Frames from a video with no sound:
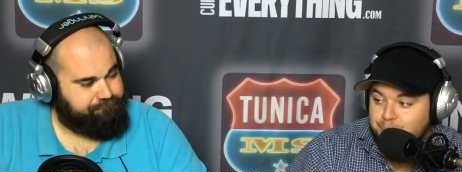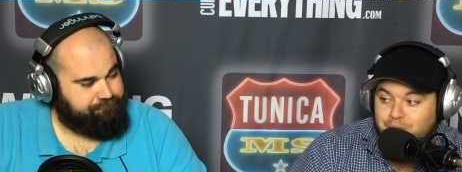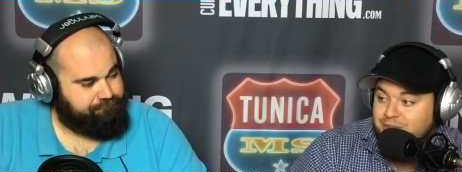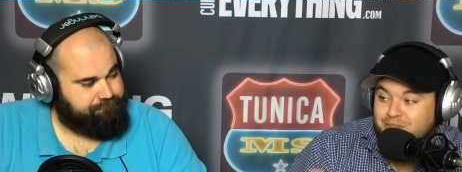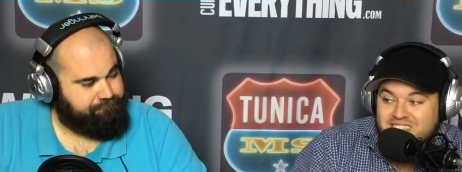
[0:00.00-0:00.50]

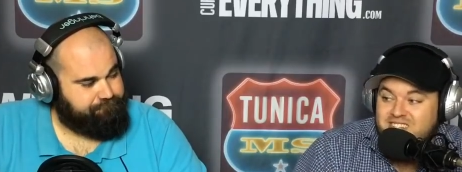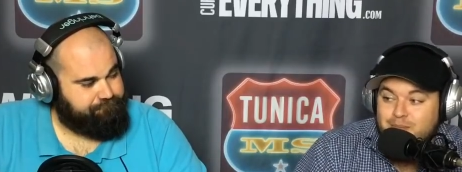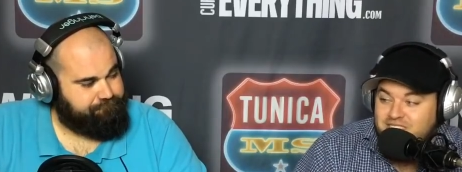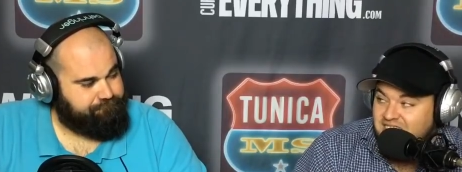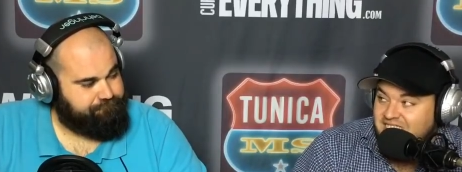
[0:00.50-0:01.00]
Speaker 1: But
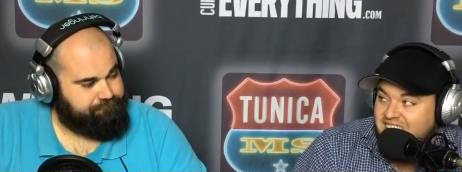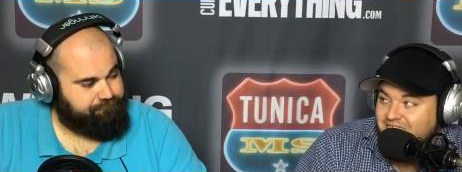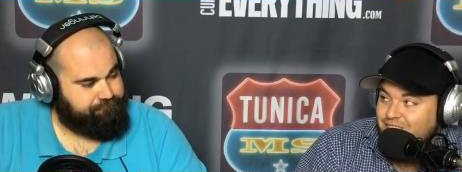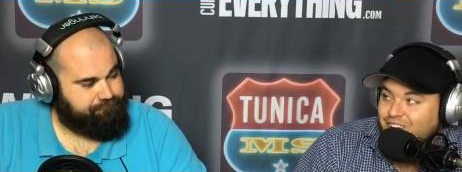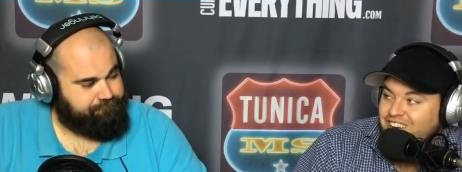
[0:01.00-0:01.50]
Mississippi State hadn't
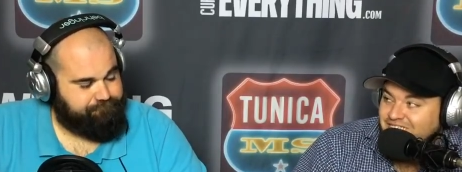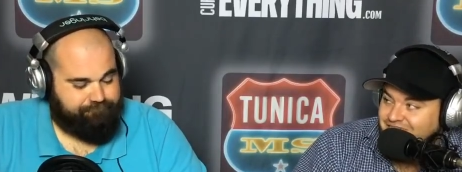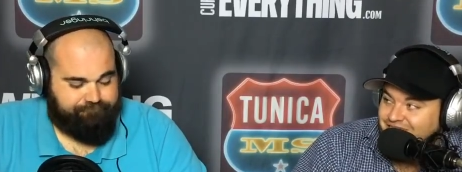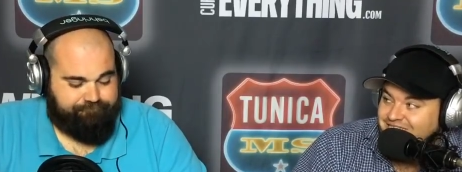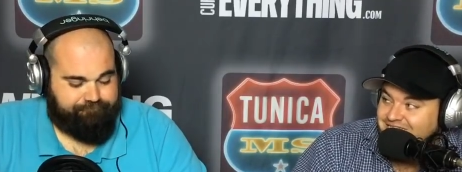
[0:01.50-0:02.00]
looked good
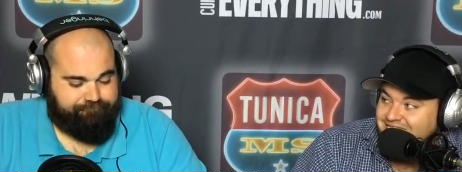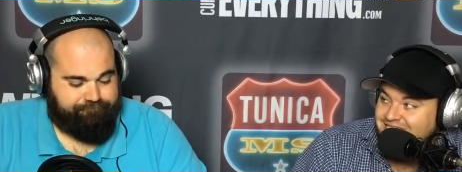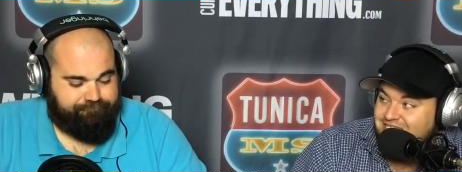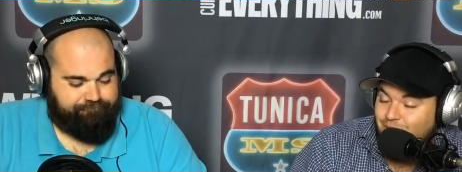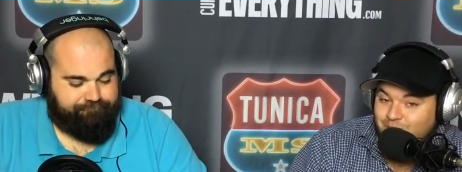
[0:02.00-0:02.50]
either.
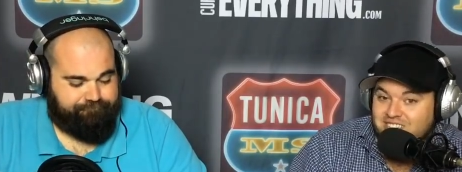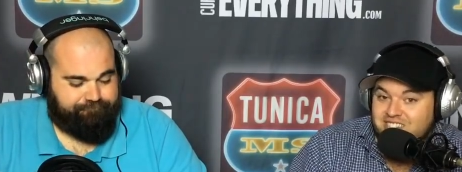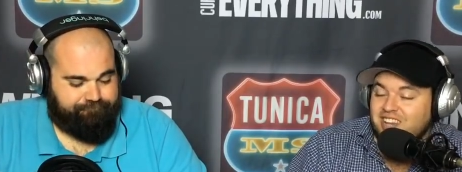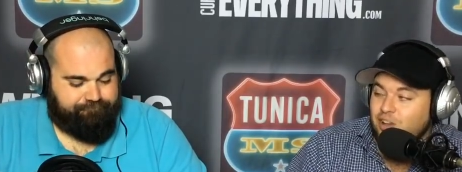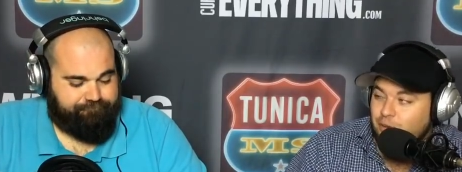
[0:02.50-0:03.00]
So
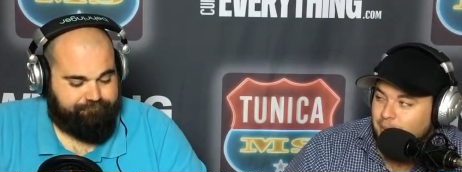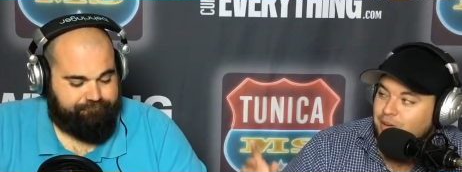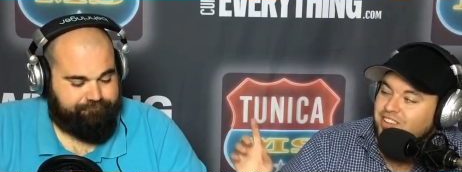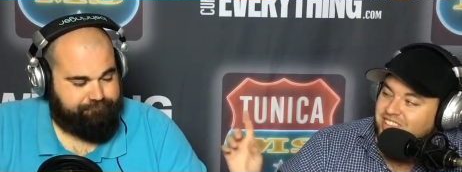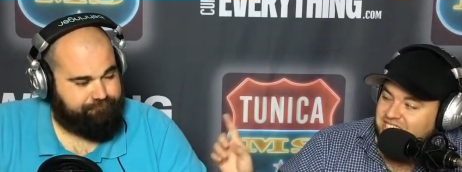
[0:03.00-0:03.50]
this, you
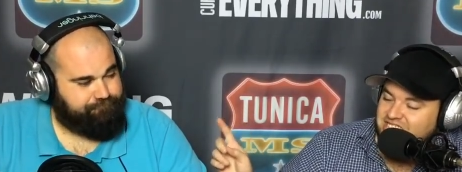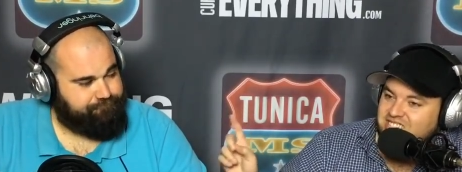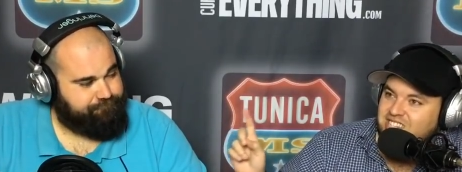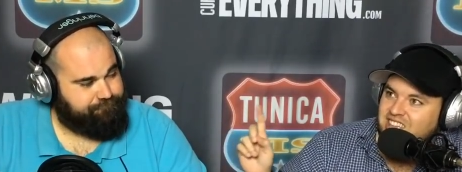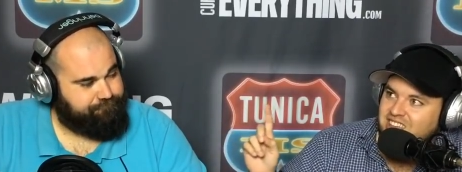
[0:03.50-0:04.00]
remember, this
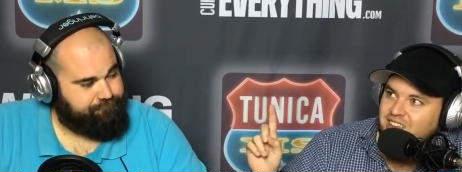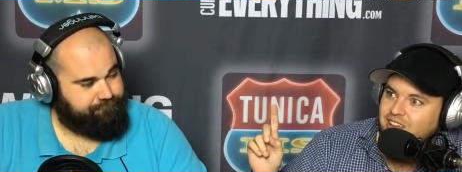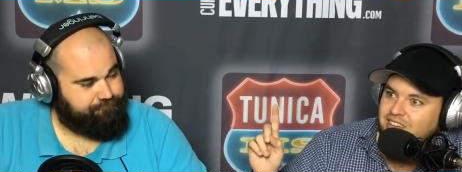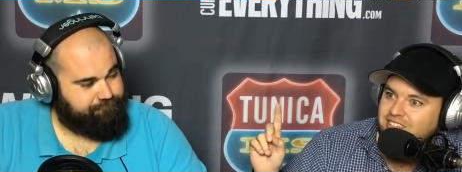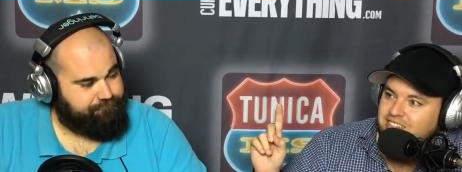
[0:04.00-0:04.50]
is
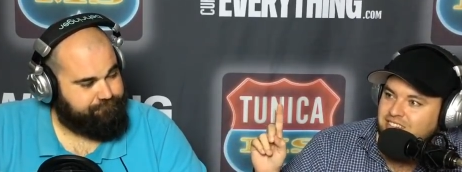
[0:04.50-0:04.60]
the